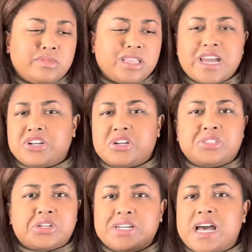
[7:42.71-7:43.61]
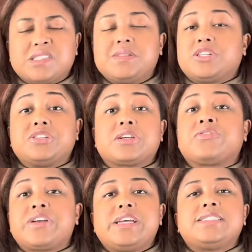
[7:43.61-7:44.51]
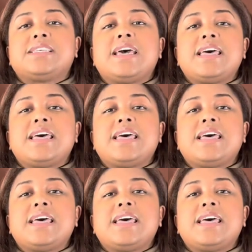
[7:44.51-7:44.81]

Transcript: letters or announcements or decrees,